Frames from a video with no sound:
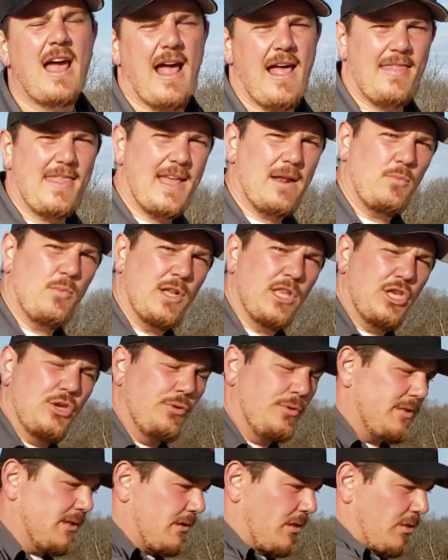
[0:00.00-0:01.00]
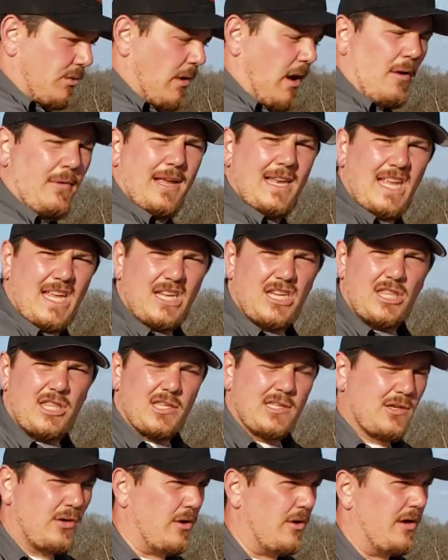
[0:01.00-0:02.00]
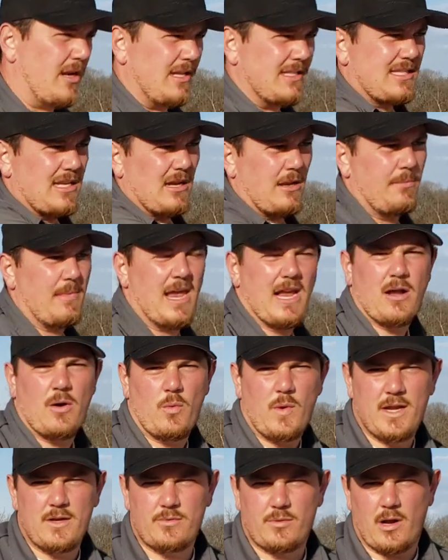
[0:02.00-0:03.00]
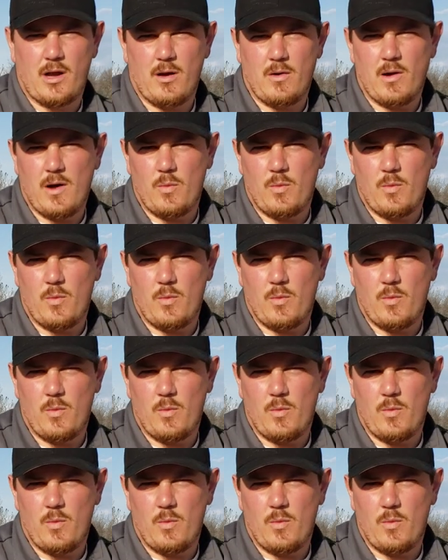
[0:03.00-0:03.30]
and then when you throw it into the skirt, it's going to make a windrow.